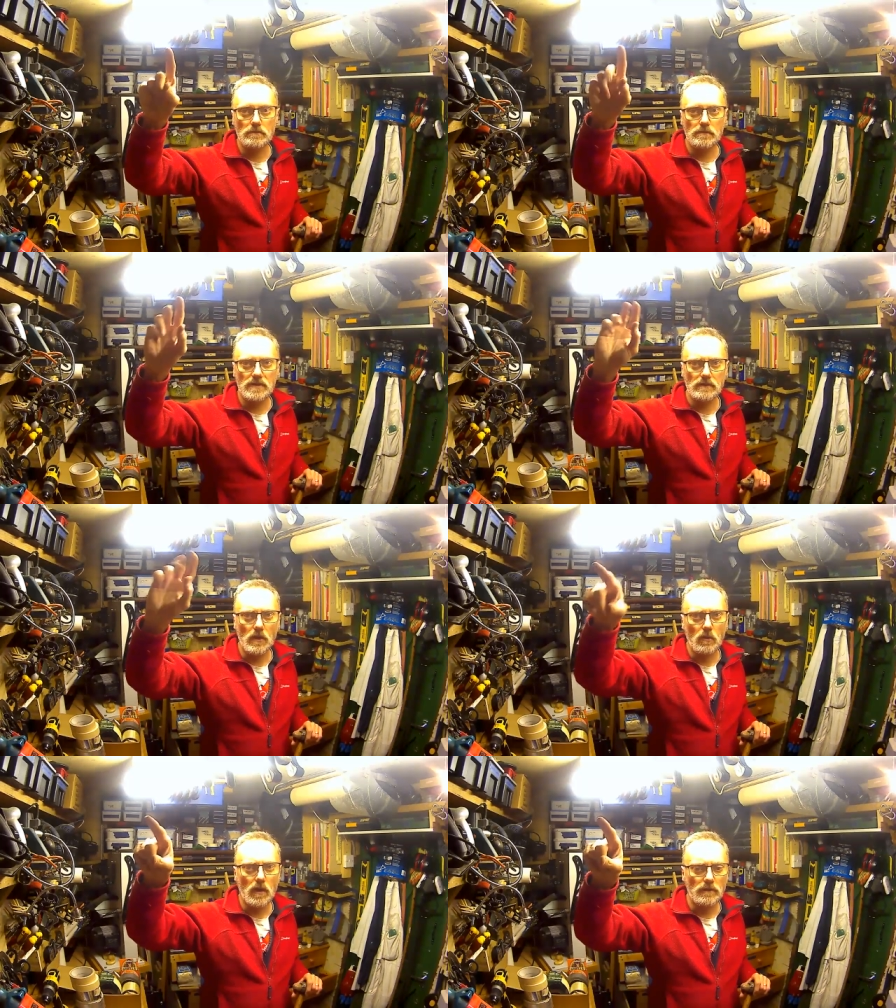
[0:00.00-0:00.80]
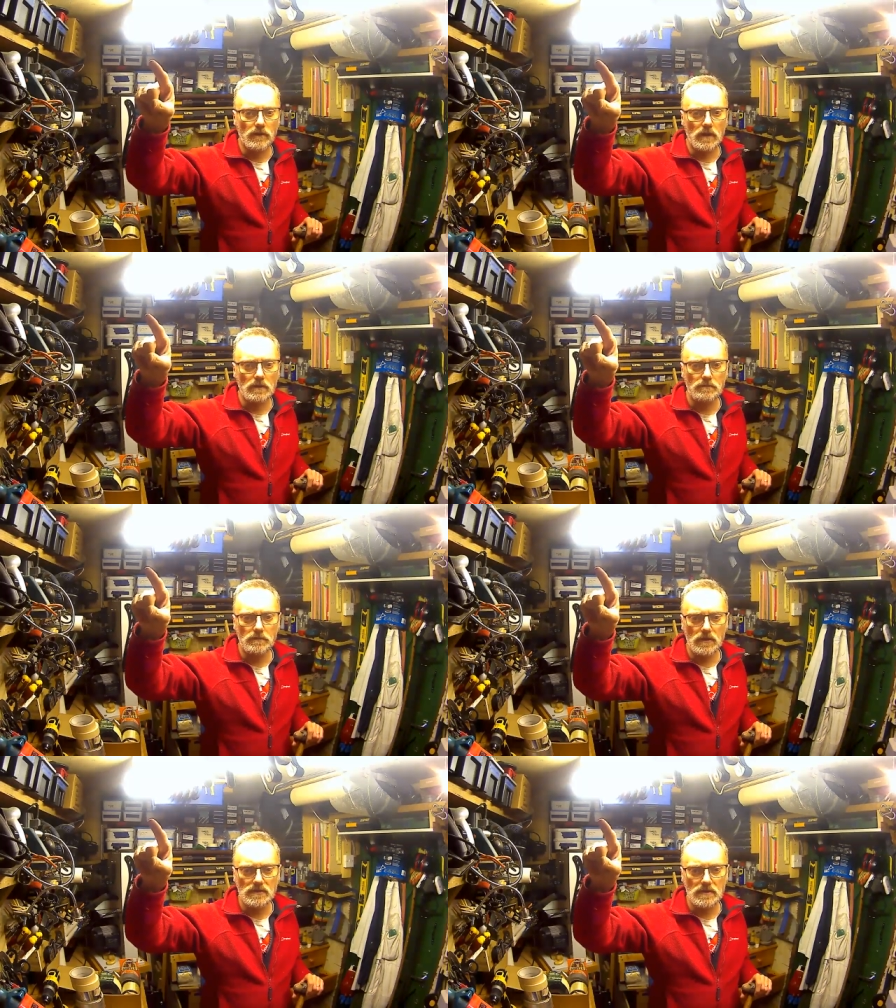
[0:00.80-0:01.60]
because I've got a Wi-Fi
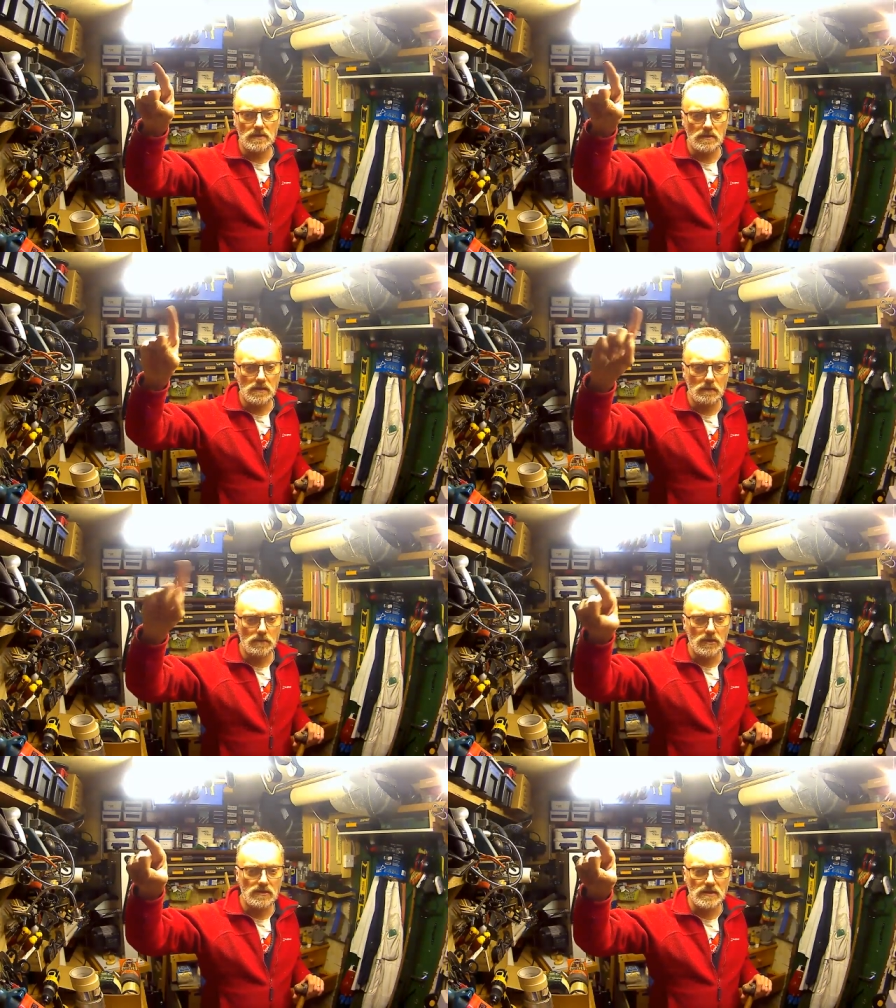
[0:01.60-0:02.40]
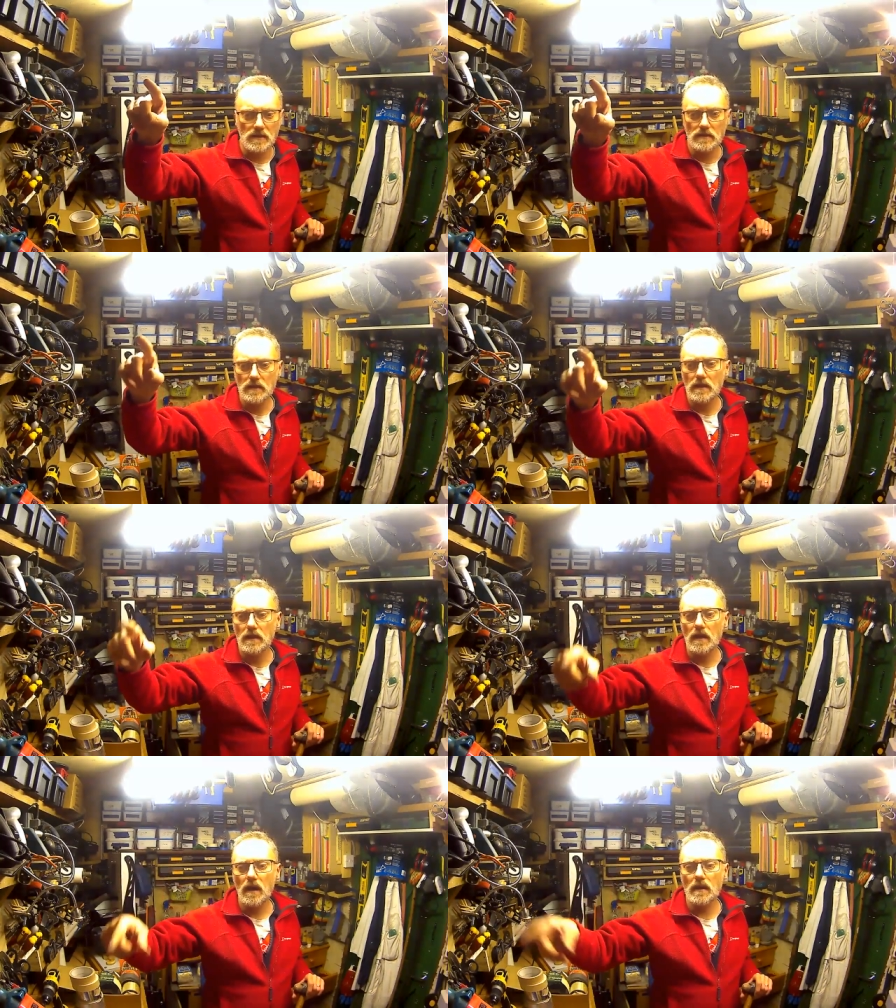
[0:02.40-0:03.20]
built into the computer,
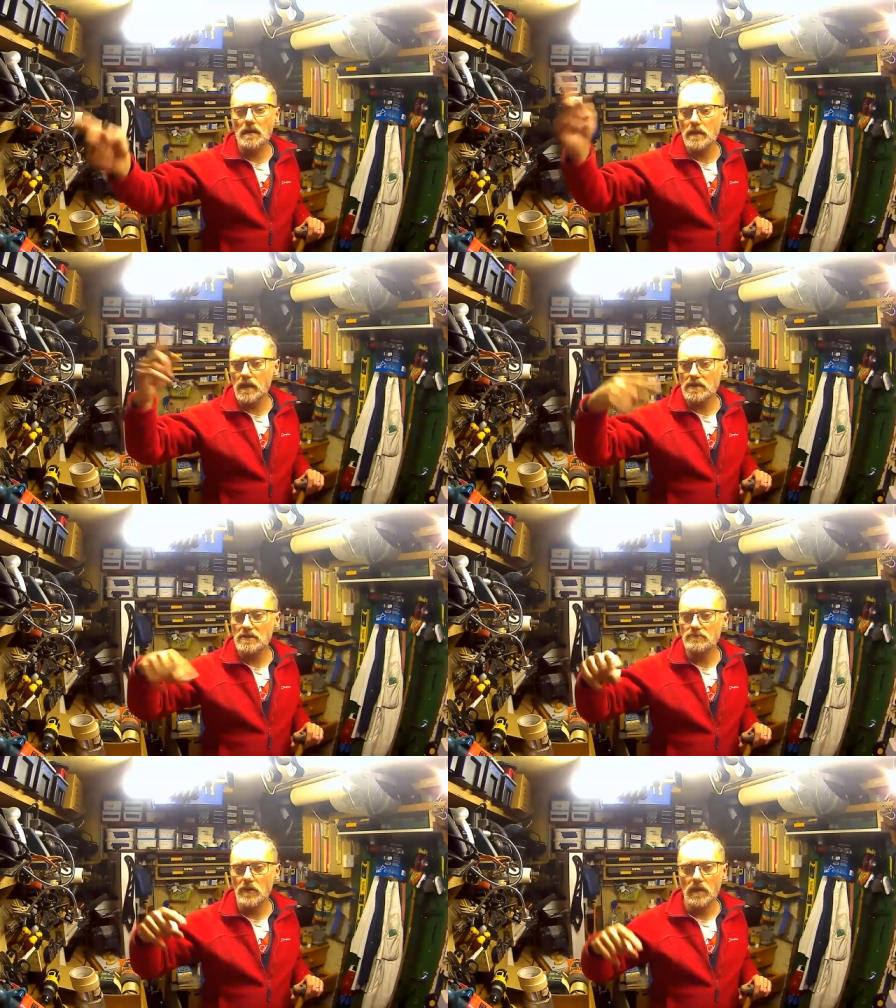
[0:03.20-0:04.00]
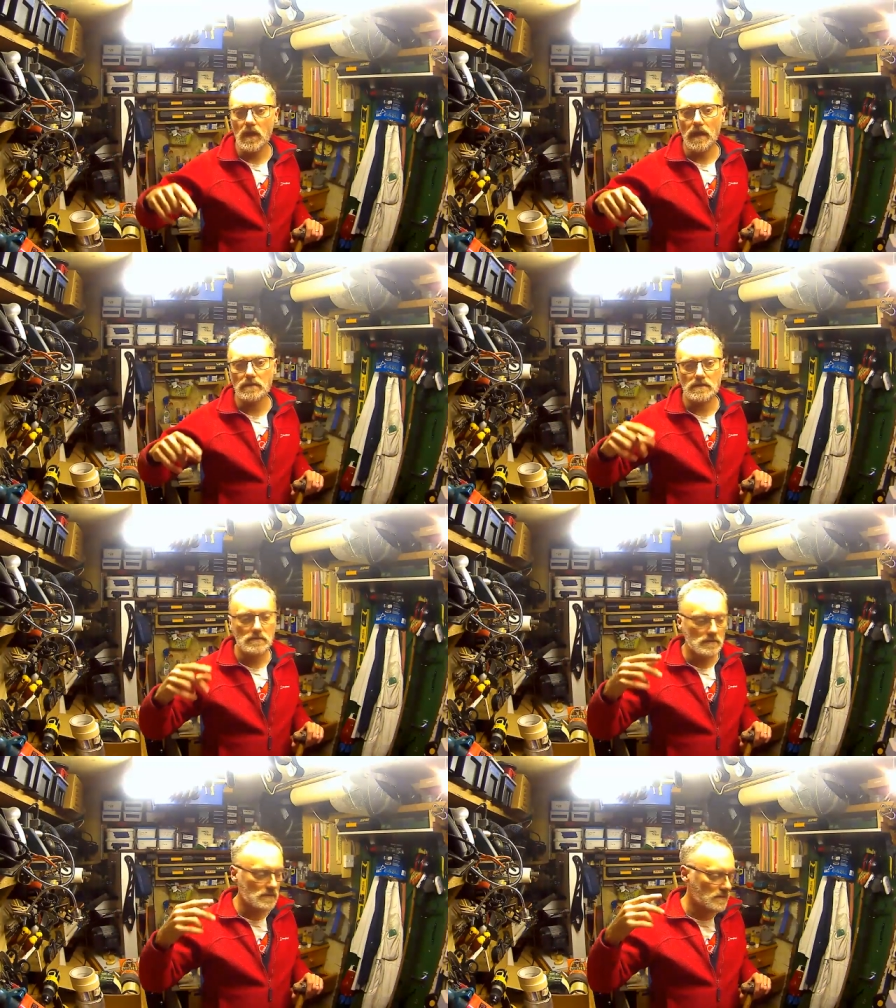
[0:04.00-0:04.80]
I can then actually run that,
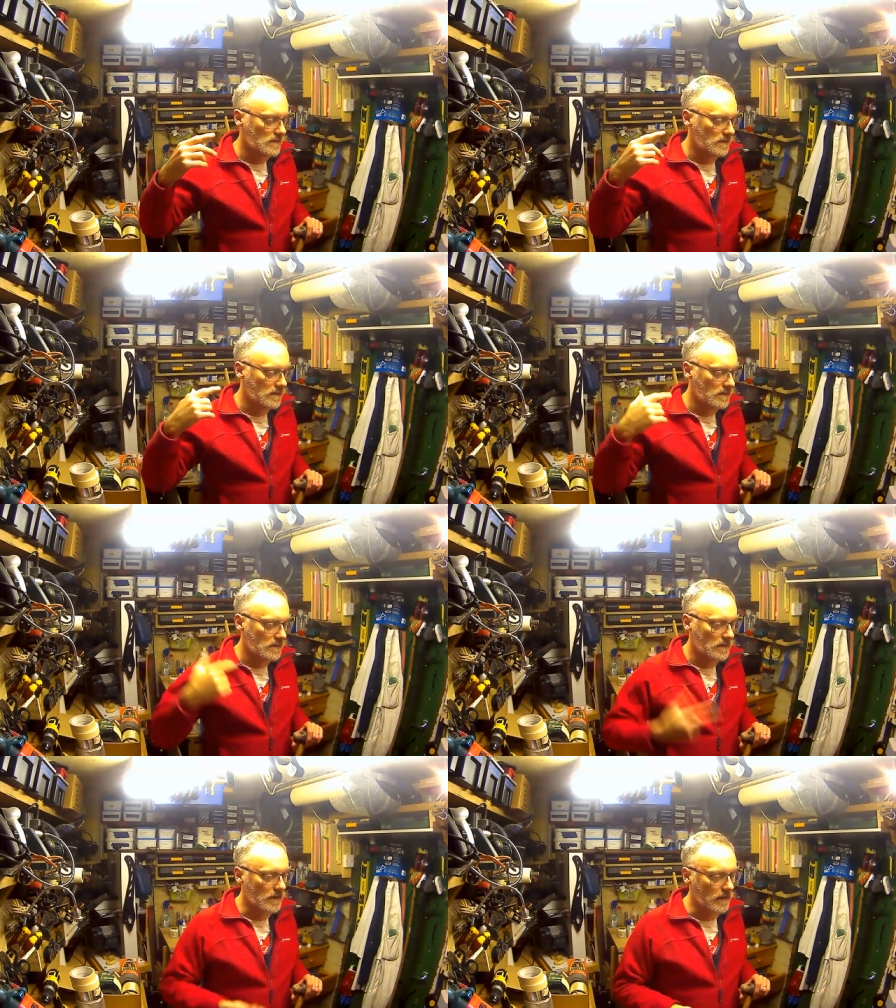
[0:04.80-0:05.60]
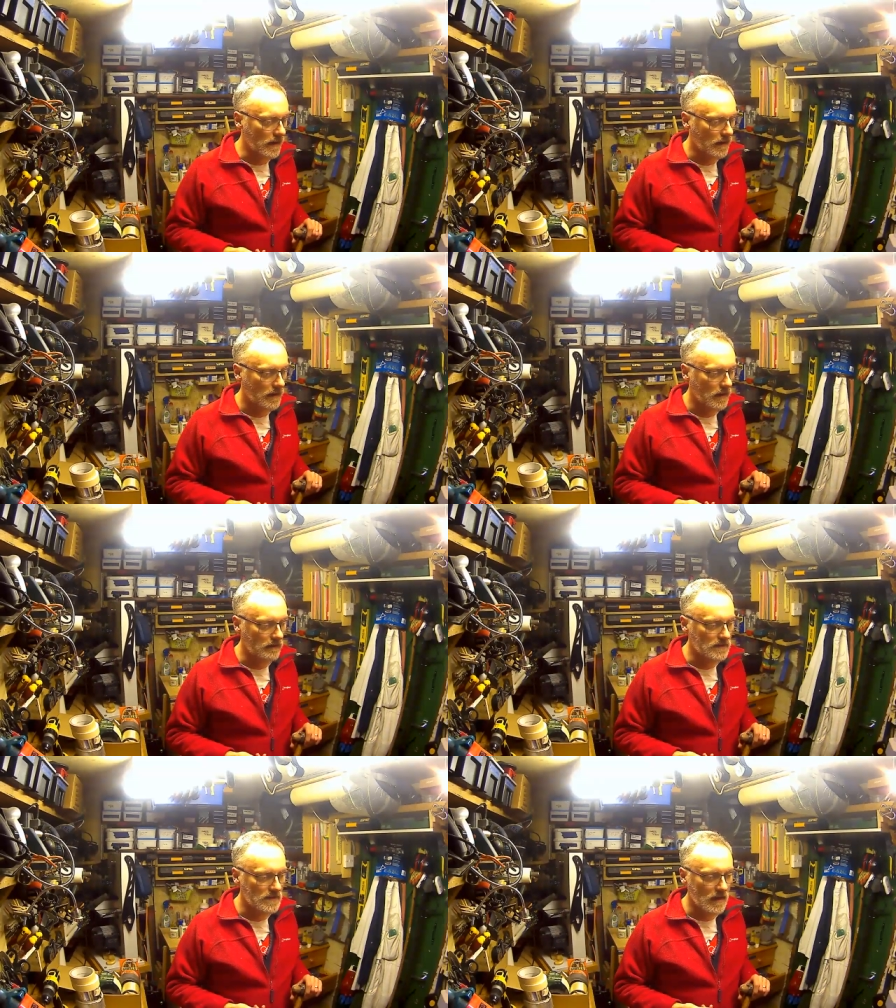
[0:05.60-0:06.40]
and that
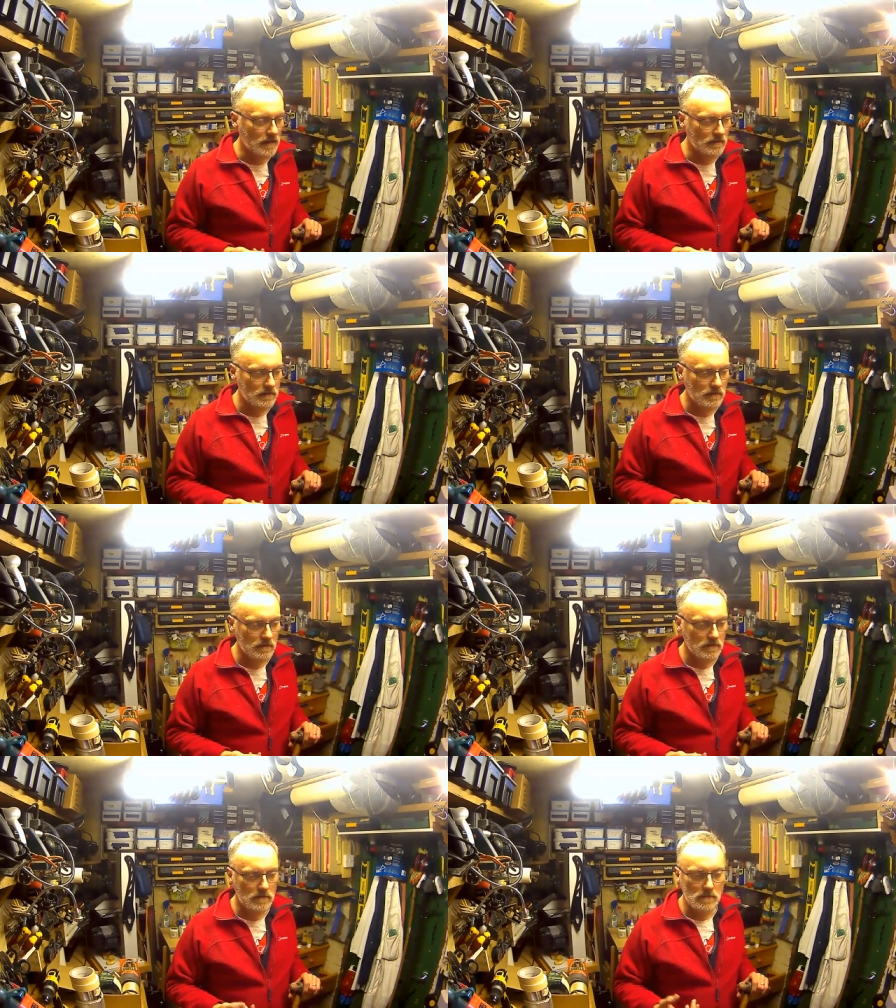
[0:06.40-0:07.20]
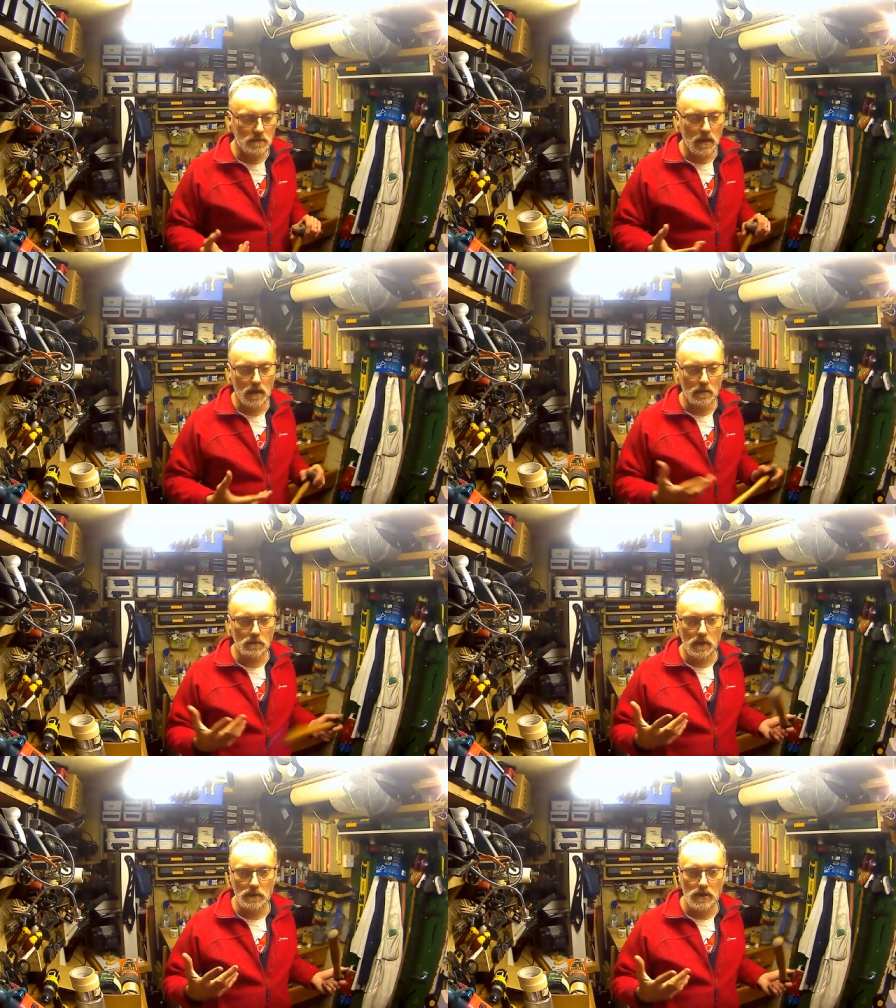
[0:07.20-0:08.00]
covers then
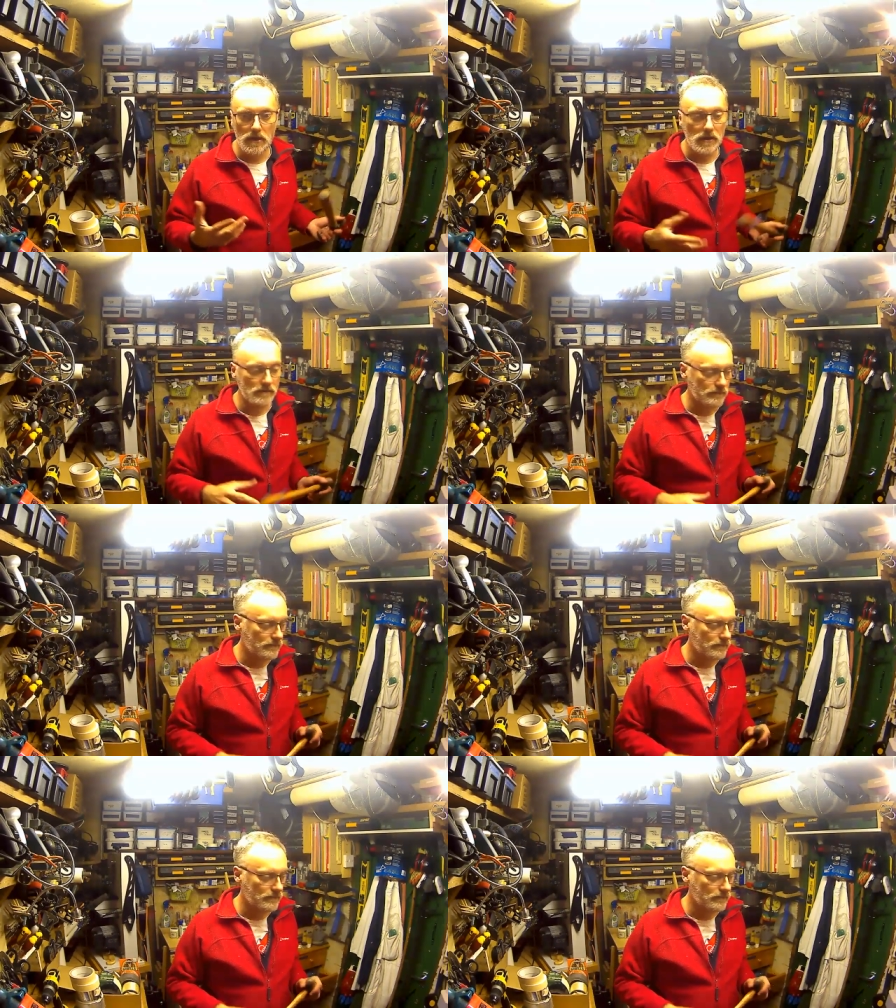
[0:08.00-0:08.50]
what I'm in here.